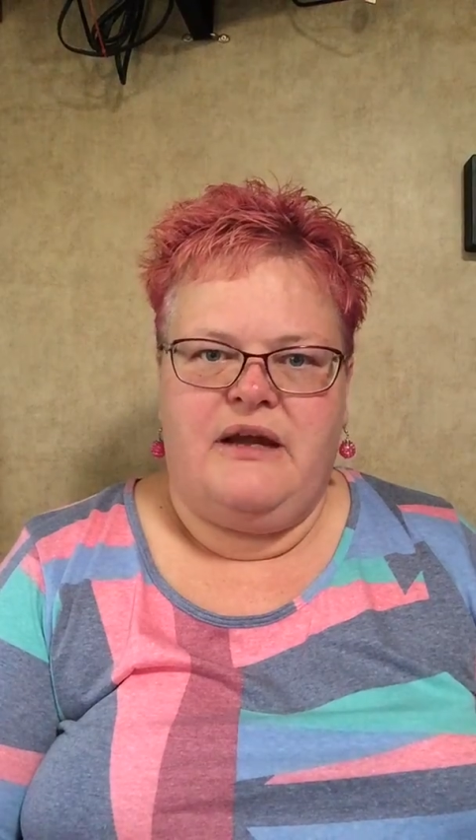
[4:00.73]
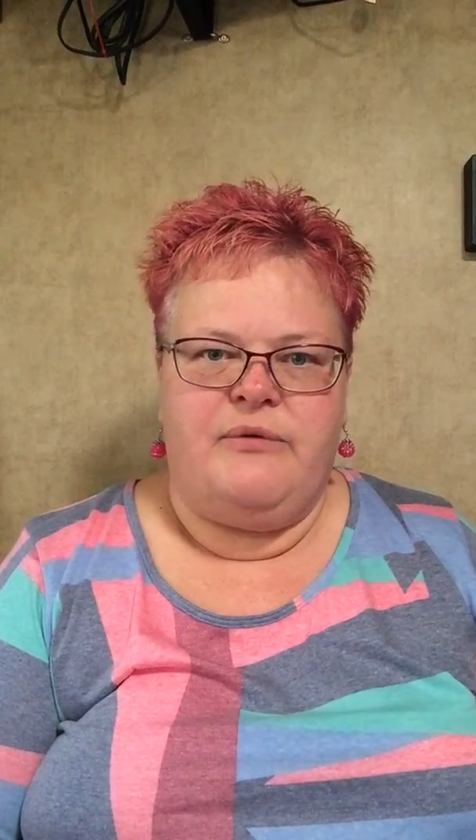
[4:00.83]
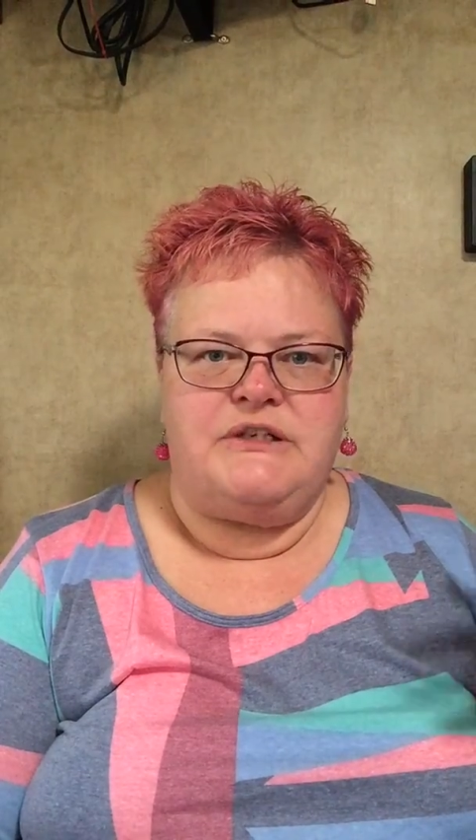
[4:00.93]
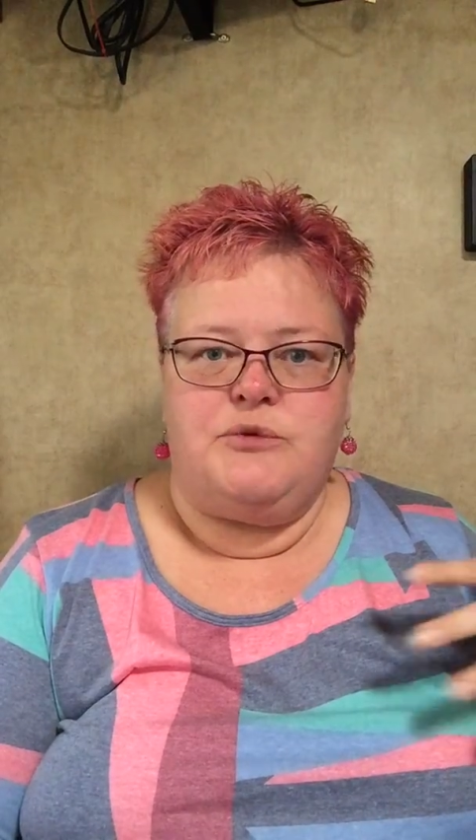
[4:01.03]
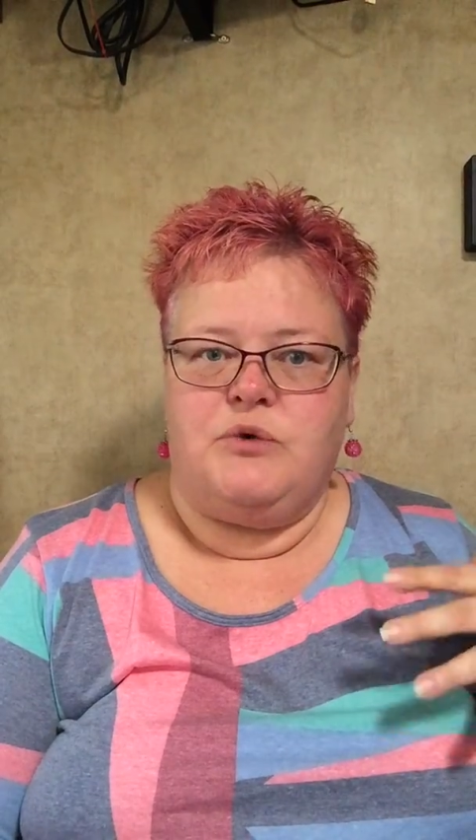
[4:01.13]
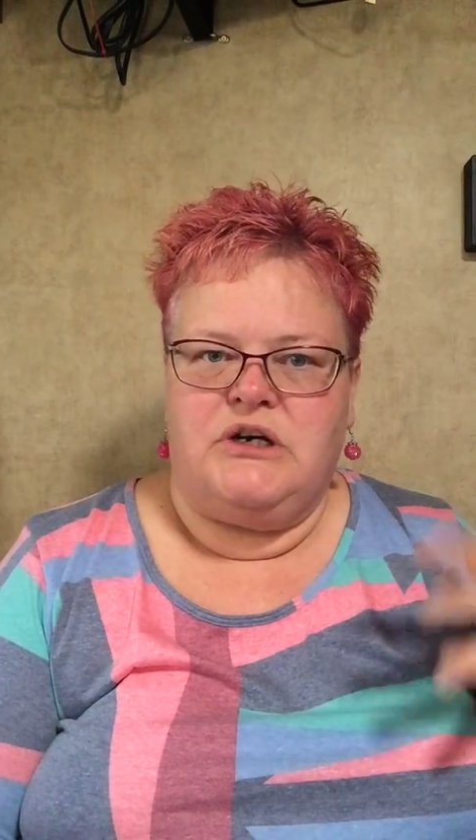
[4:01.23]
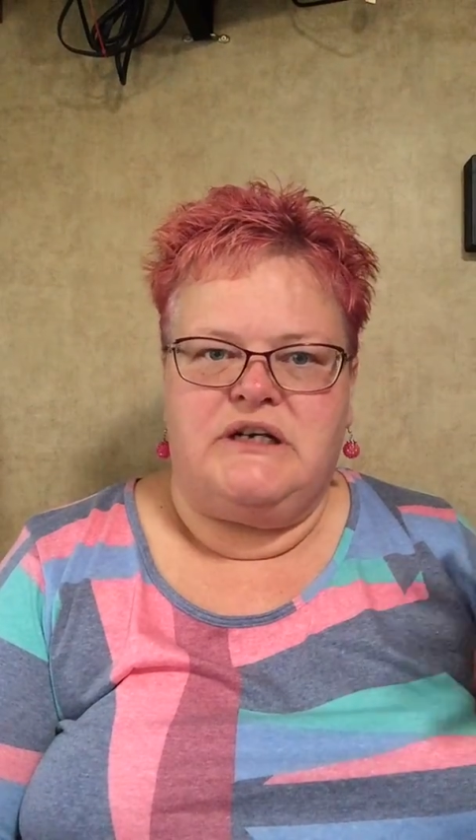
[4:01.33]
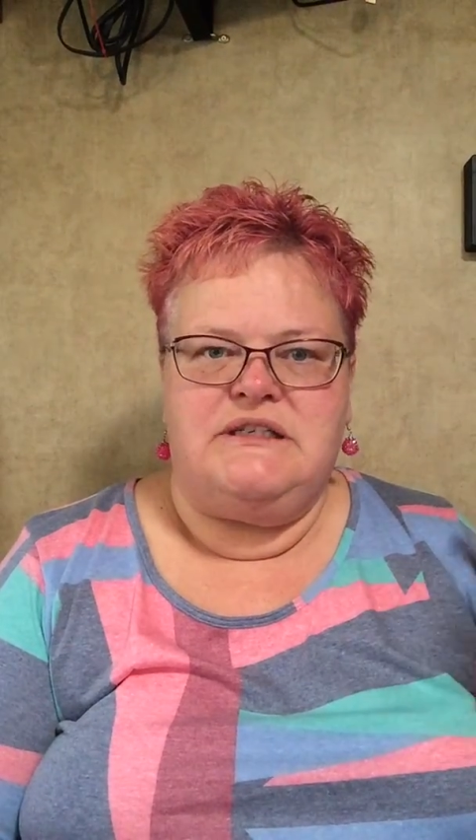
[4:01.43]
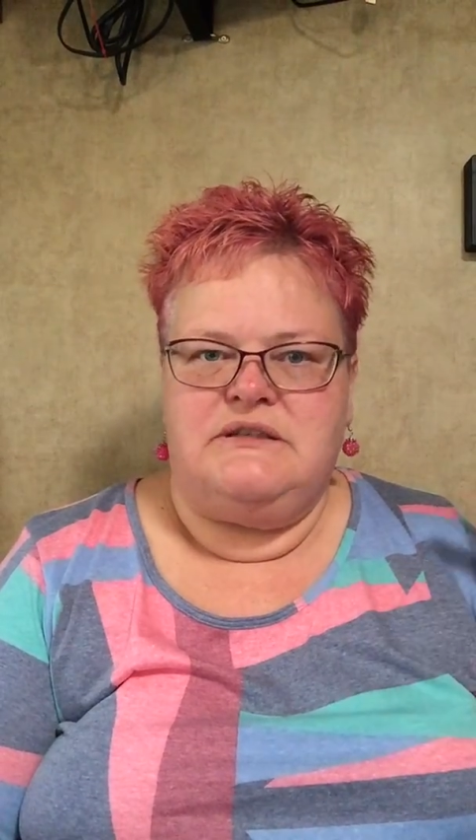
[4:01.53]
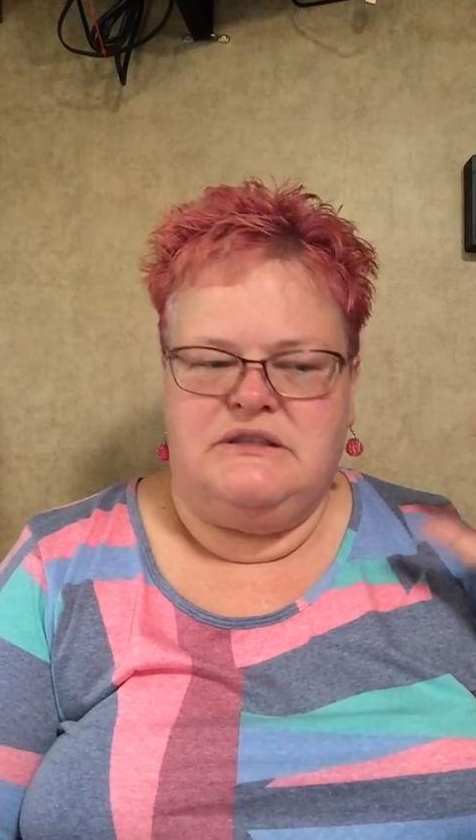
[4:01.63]
I went to work
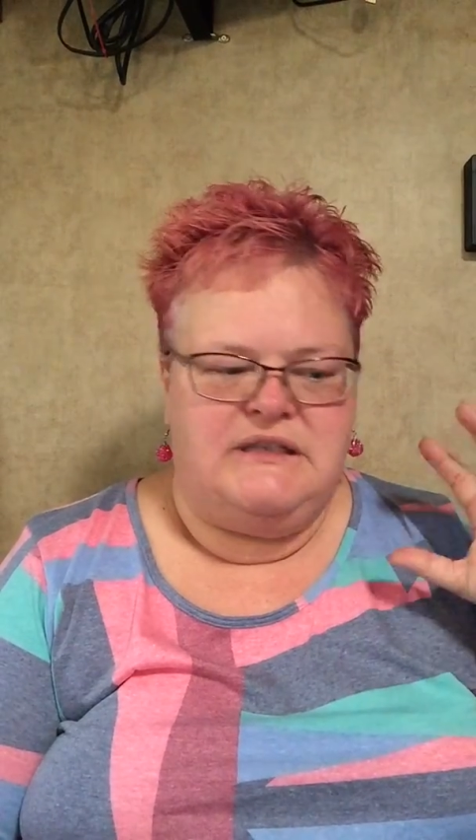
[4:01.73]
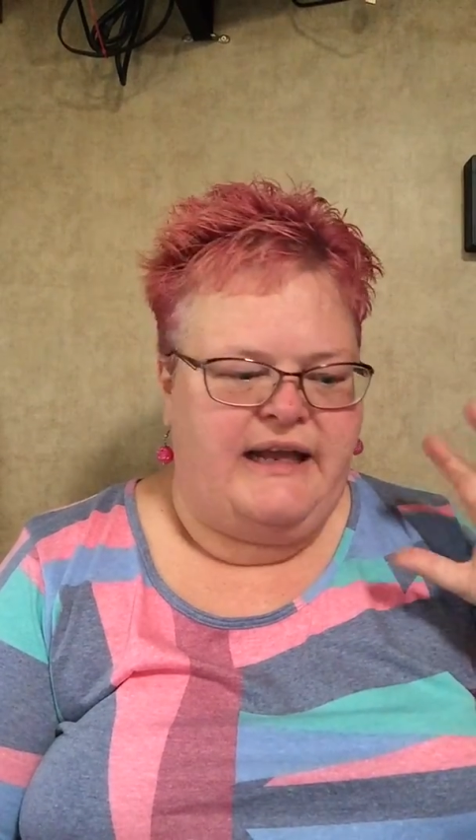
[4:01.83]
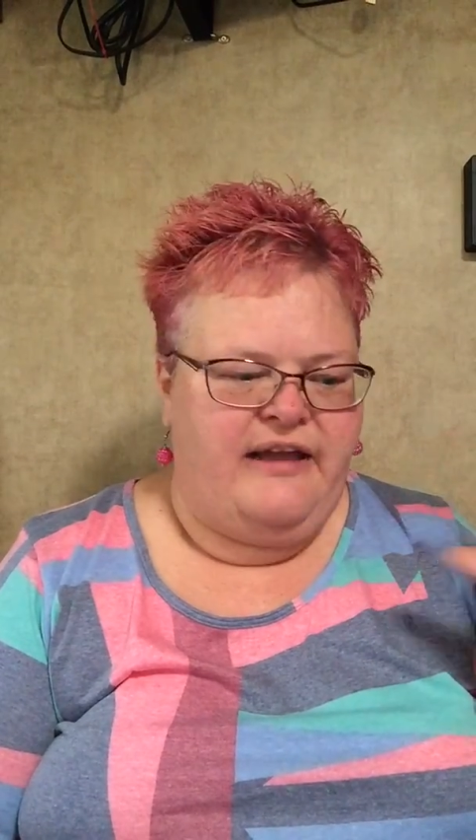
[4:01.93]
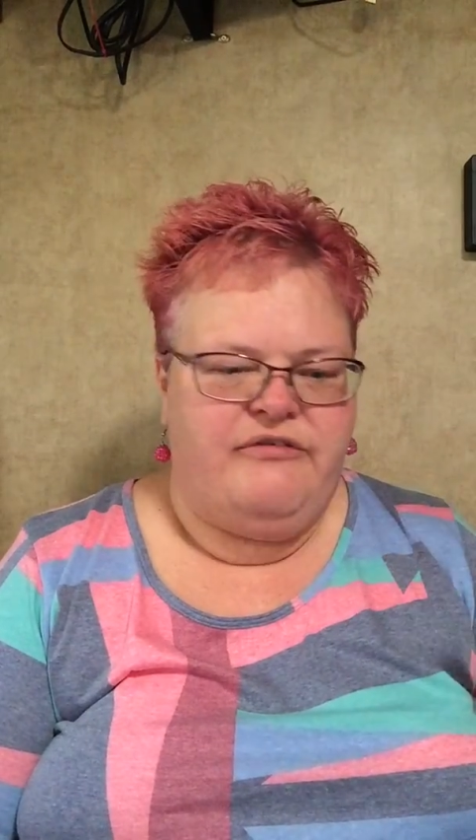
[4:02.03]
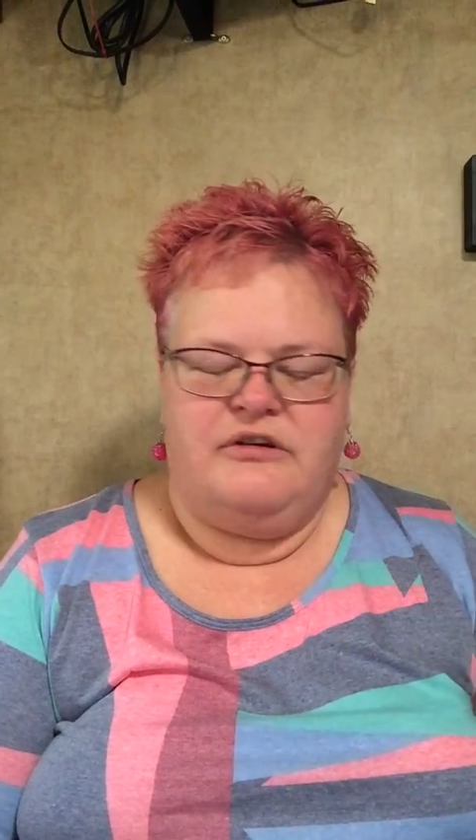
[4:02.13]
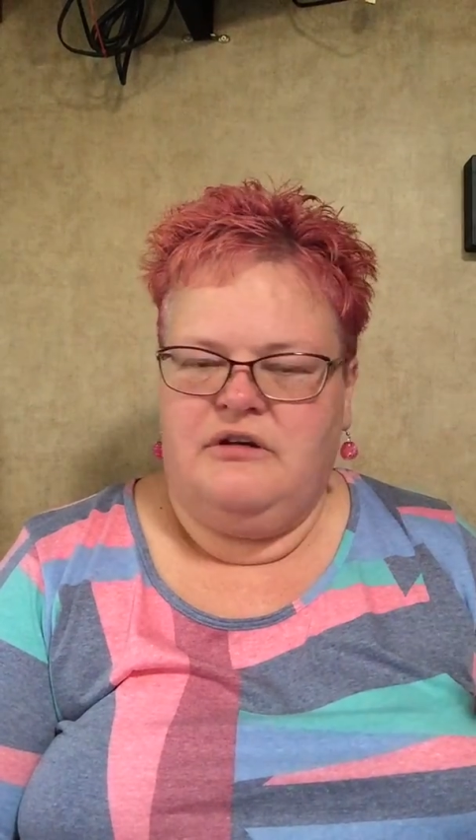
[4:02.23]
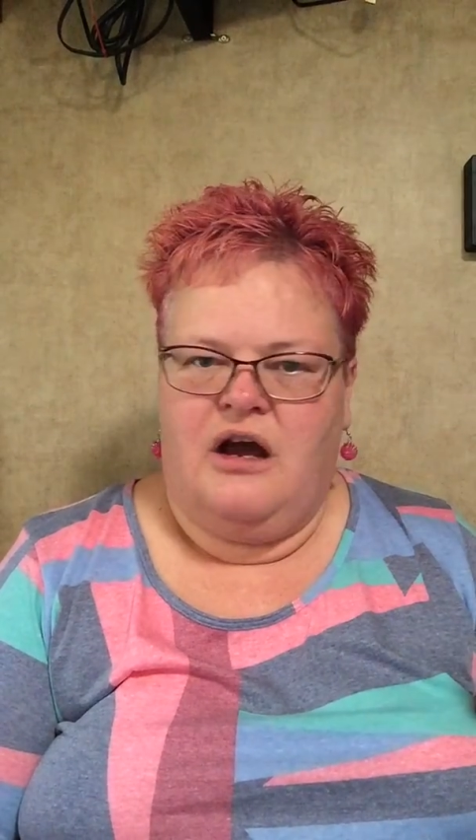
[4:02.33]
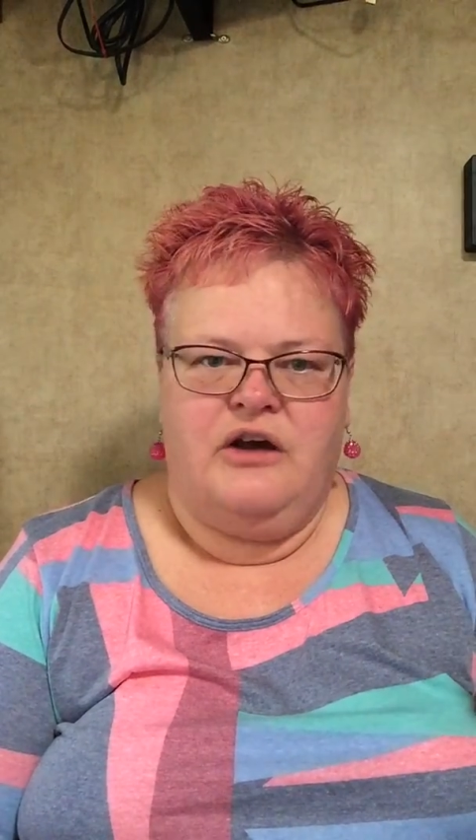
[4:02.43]
and gave it